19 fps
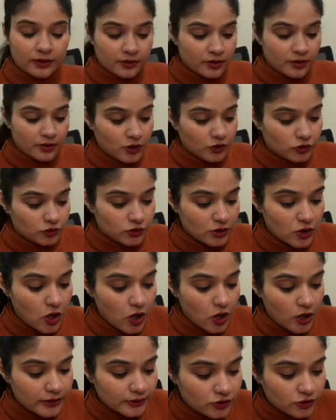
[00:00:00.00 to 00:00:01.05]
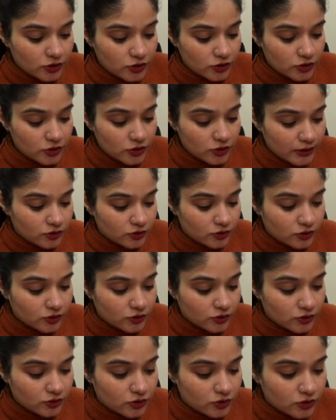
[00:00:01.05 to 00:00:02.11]
So, the longest chain is straight
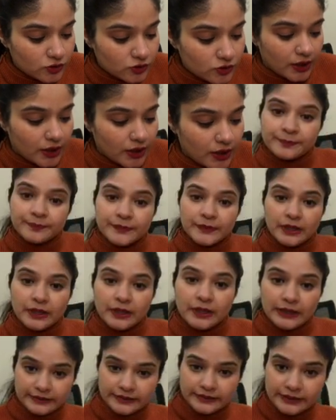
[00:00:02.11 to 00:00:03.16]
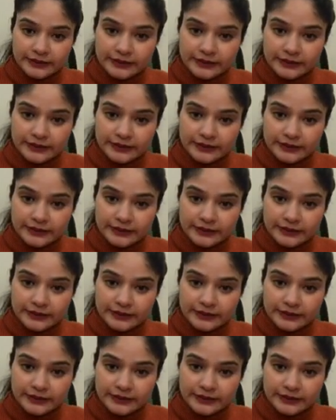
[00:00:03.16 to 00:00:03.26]
ahead like this.